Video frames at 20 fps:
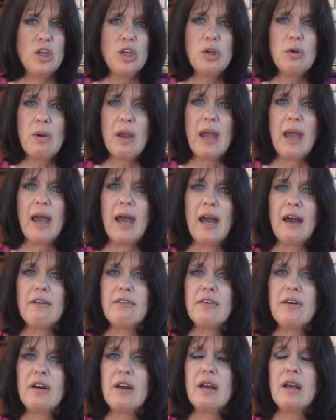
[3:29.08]
You
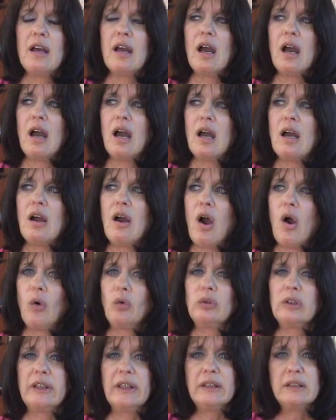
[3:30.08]
have
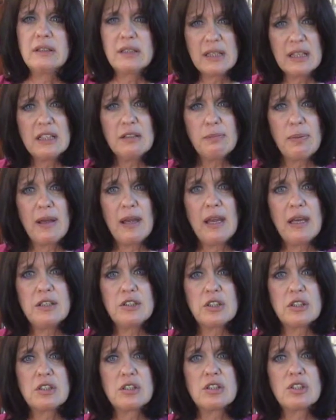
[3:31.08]
only 10
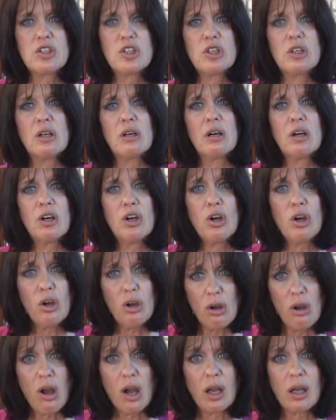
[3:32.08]
pages to
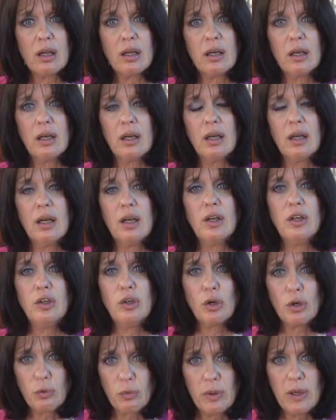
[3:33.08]
hook
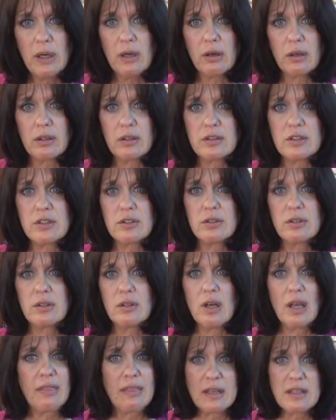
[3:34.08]
your readers.
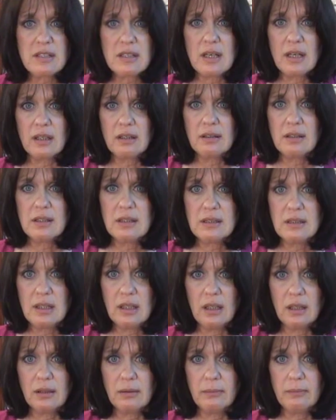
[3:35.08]
That's it,
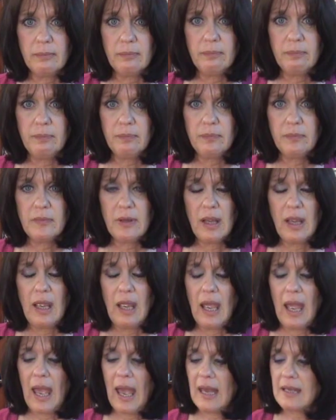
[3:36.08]
10.
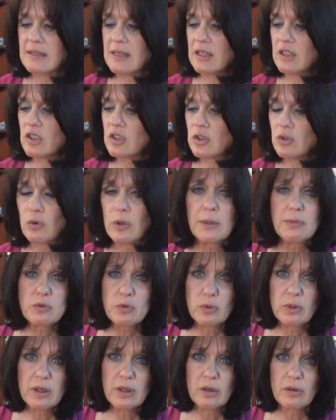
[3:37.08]
As a
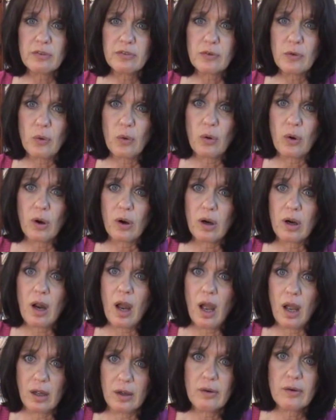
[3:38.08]
script reader
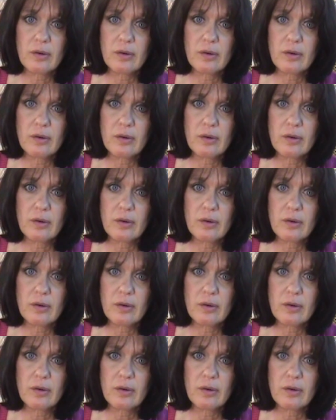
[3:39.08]
for